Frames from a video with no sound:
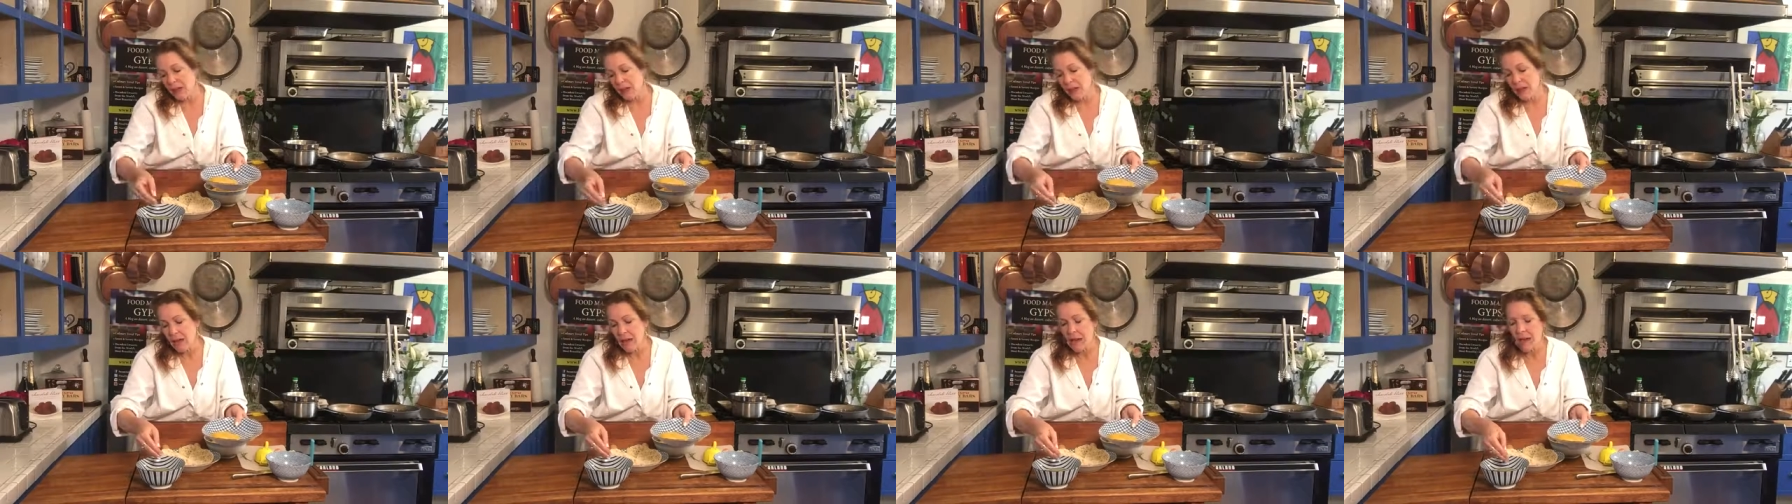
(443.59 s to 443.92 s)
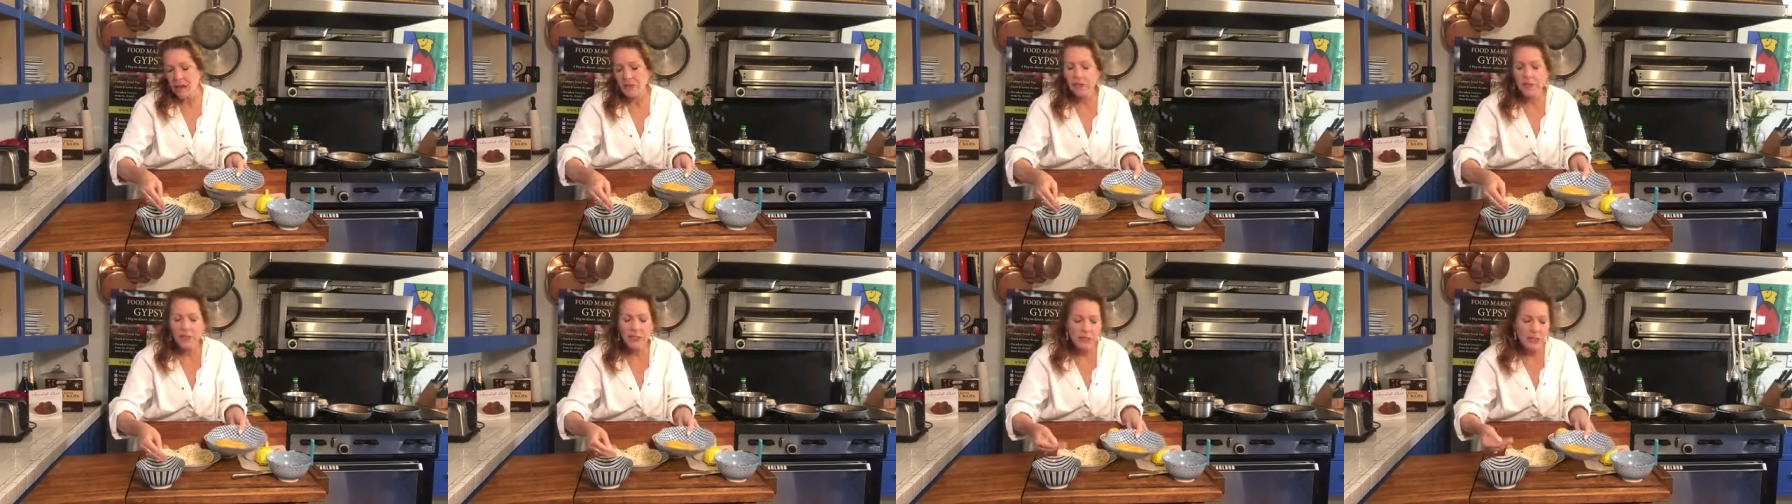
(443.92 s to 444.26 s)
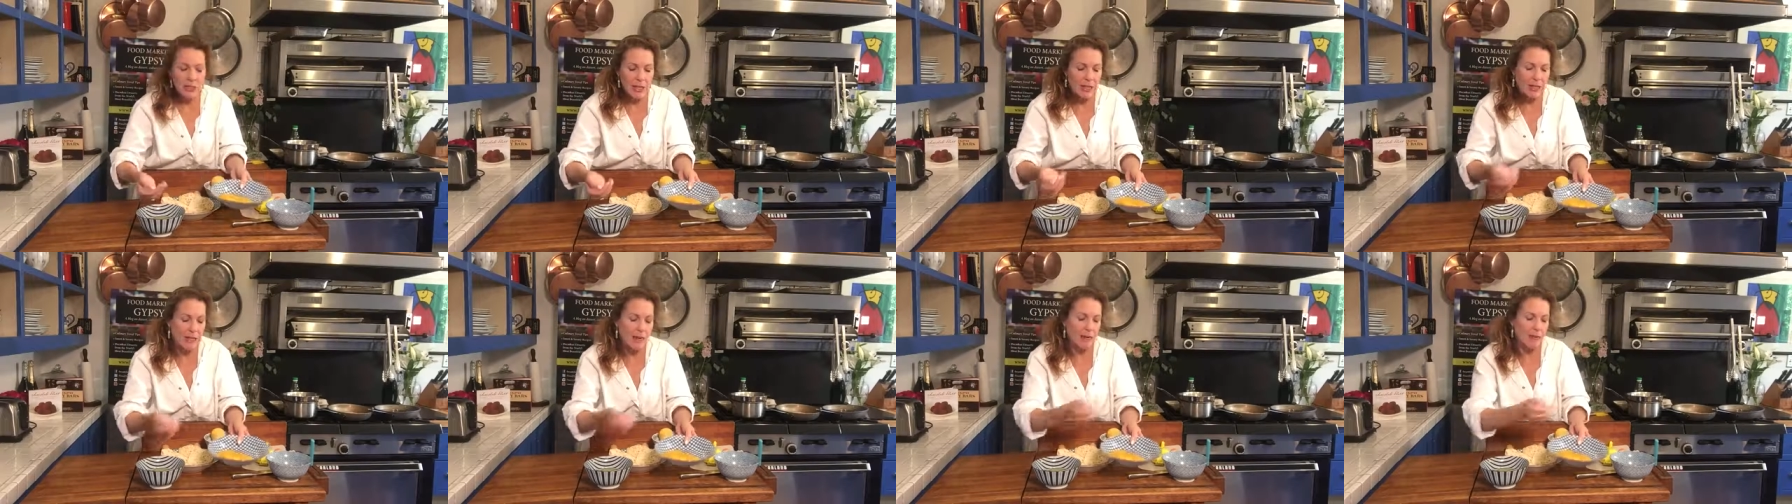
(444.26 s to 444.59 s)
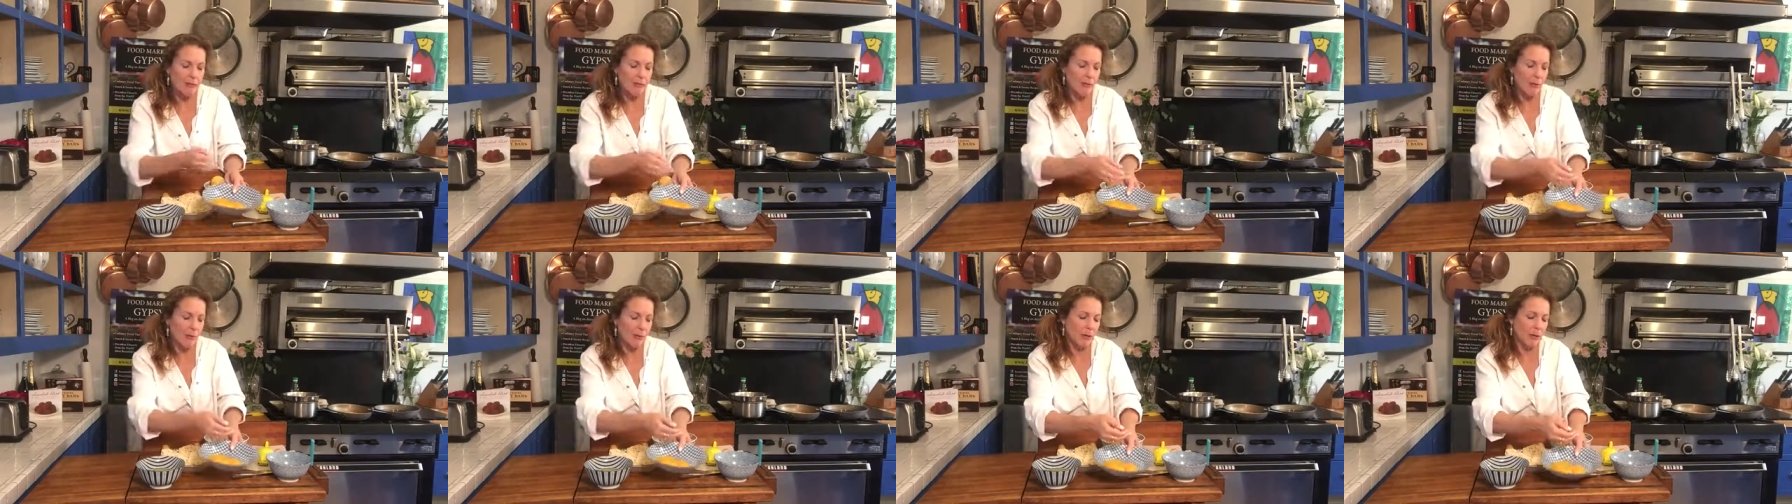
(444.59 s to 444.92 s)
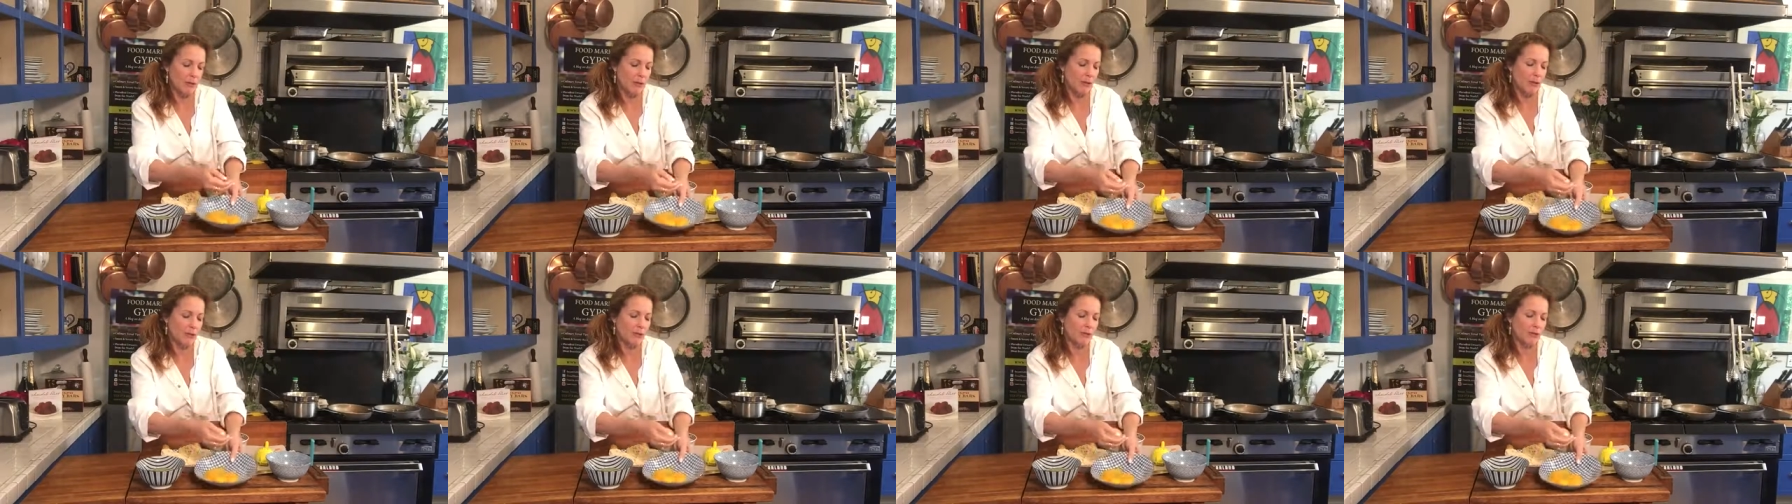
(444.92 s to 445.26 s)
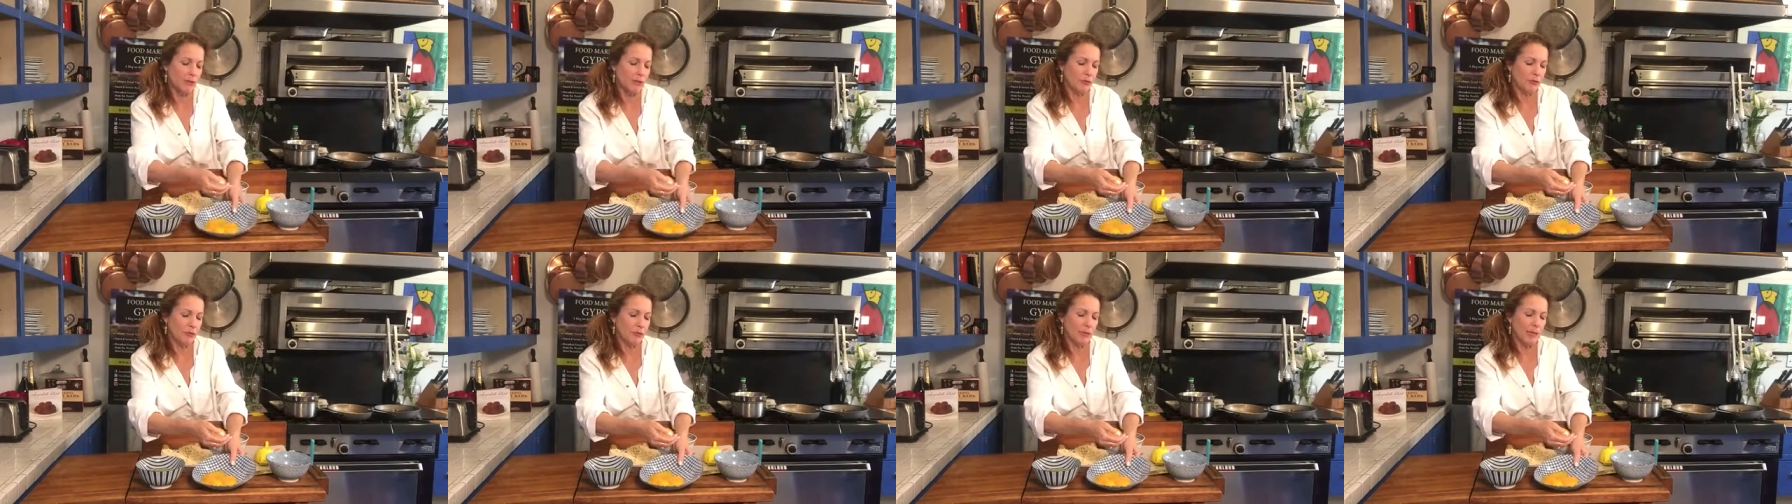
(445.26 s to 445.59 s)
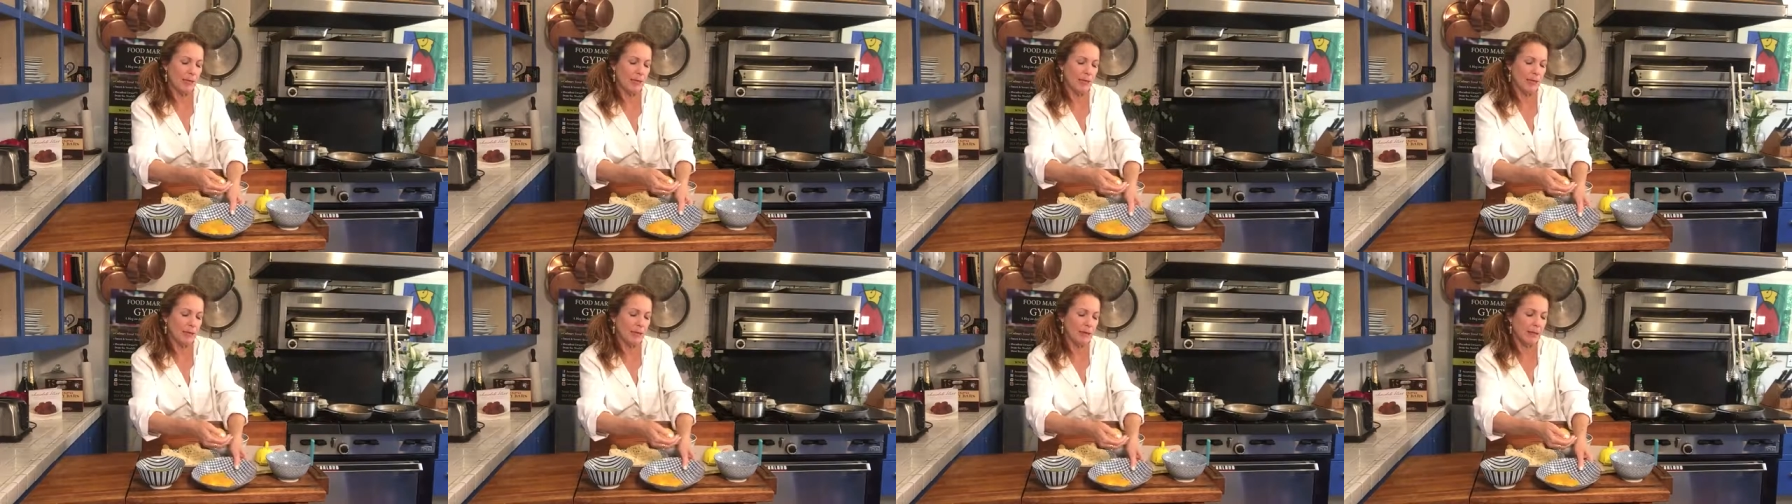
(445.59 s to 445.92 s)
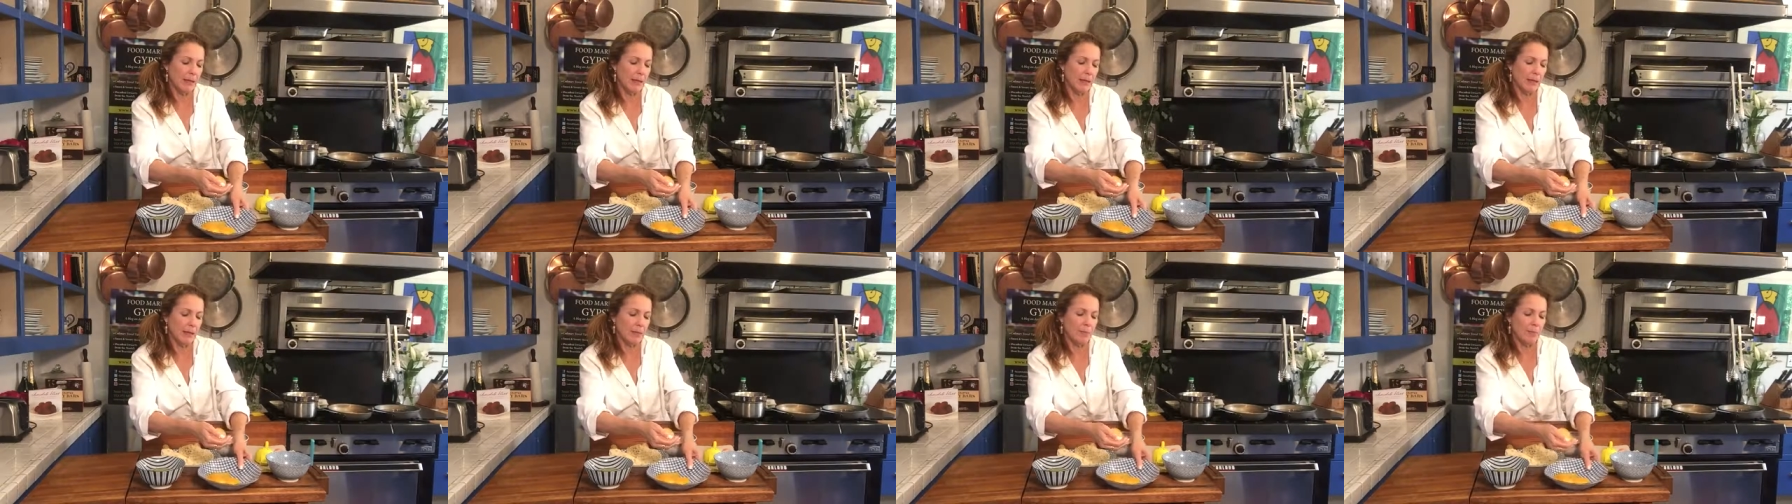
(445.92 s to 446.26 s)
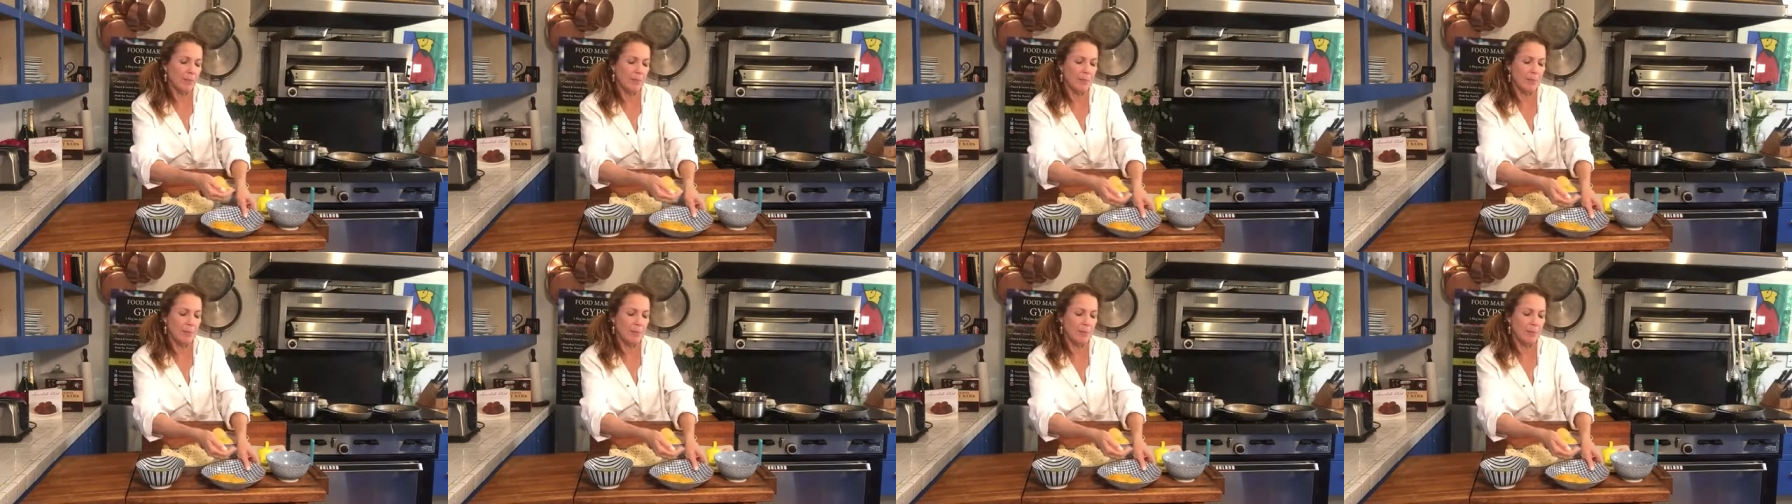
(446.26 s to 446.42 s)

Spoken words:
I'd fish that out if I were going to use these for baking later.